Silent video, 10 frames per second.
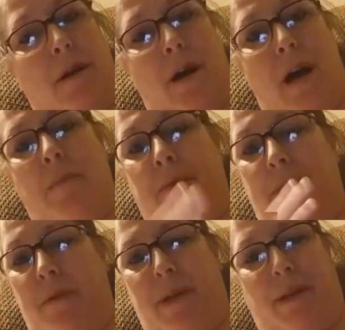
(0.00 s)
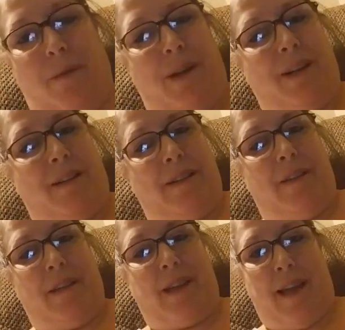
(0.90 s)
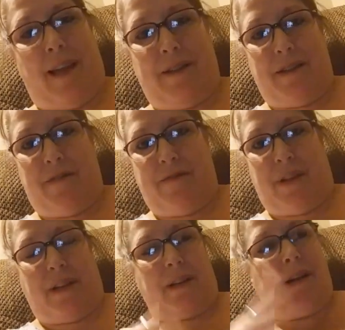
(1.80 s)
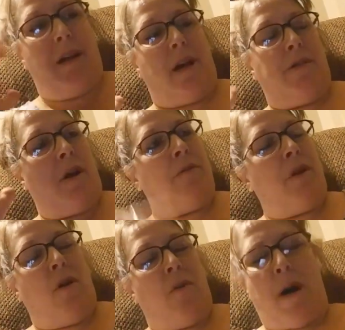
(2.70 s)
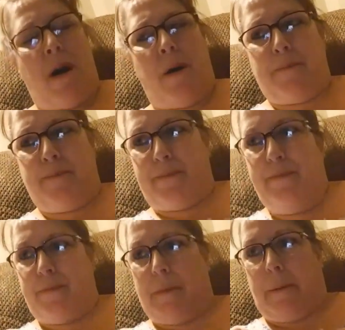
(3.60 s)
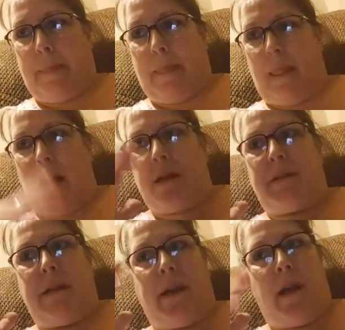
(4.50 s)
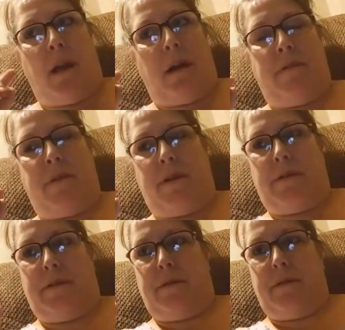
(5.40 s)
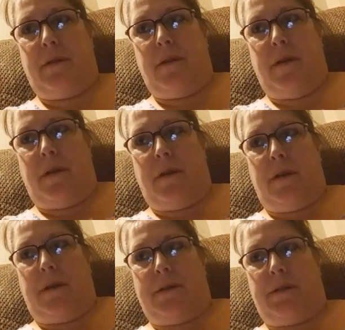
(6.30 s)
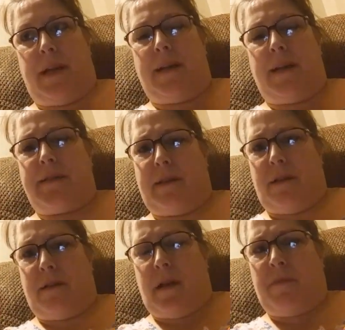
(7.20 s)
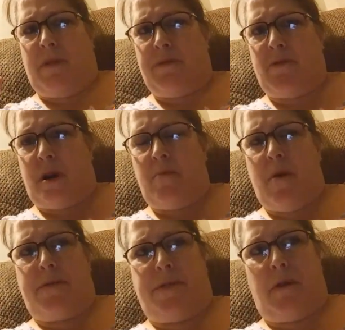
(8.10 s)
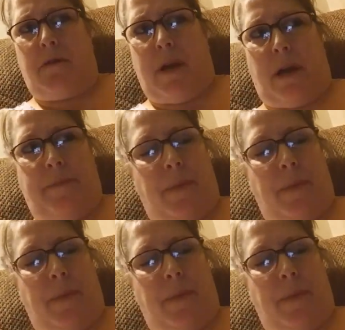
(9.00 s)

I'm going to be the one to clean the cage and feed it. No, no, Mom, I'll take care of it. And his dad's like, I'm going to drop him off. So, okay.